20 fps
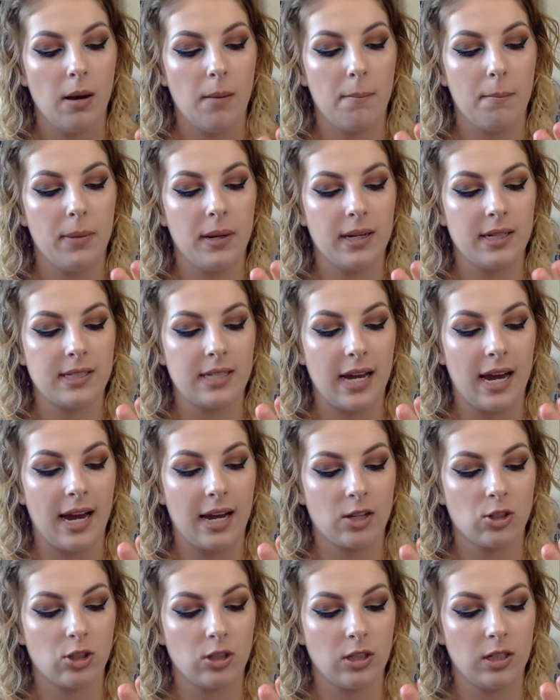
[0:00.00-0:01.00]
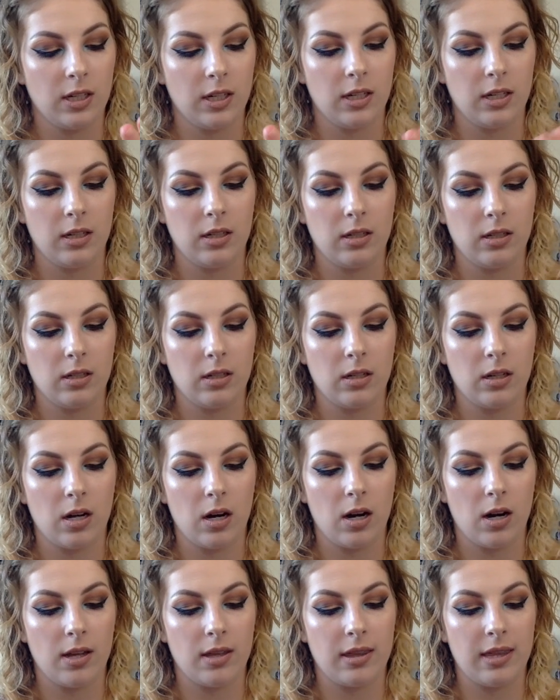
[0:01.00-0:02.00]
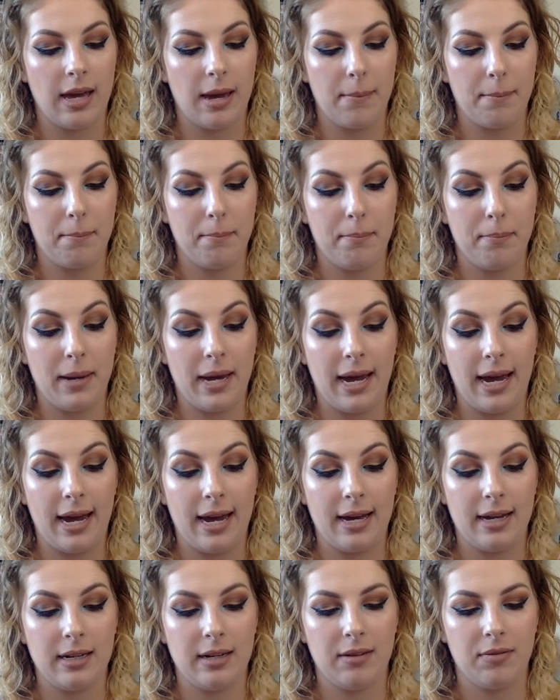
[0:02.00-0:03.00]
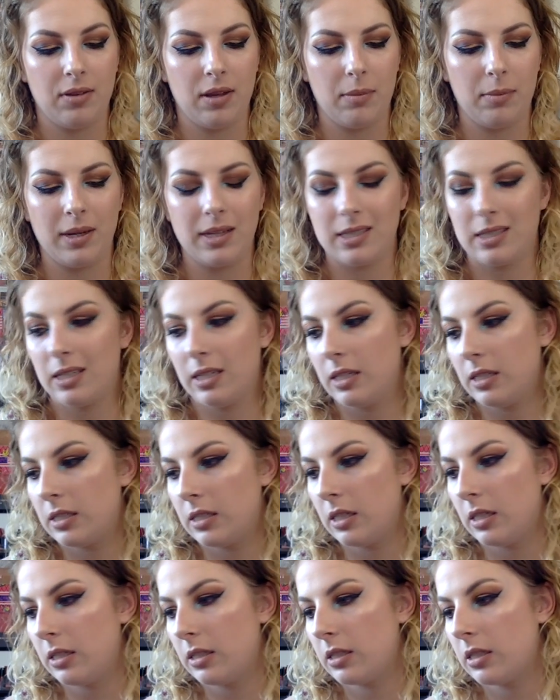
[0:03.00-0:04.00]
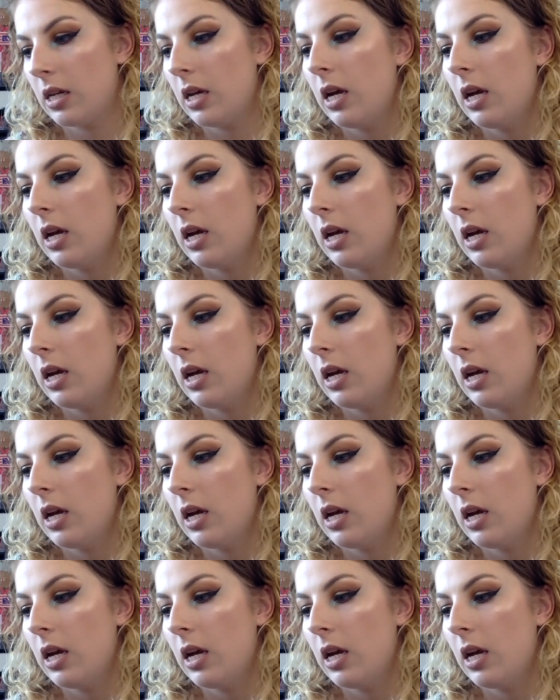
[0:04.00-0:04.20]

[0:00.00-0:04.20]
but it's actually not that bad, if that makes any sense.